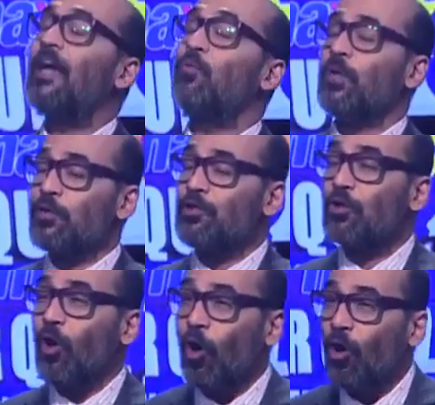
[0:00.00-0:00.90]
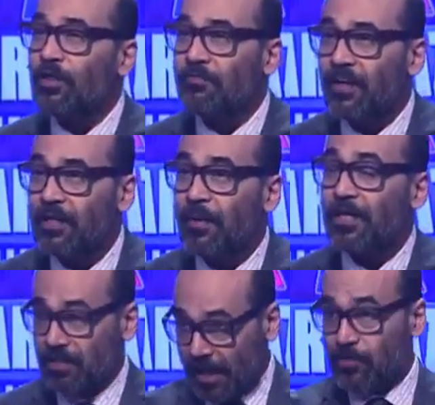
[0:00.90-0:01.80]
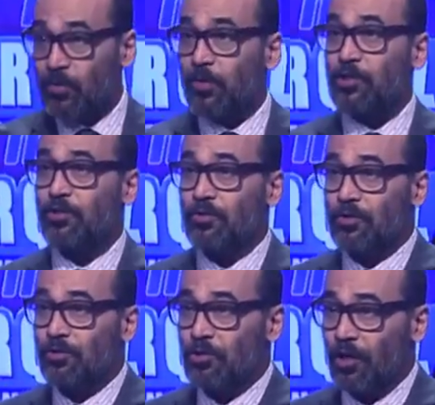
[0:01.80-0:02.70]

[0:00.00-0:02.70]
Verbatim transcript: And we wish you all the very best, as we wish you too,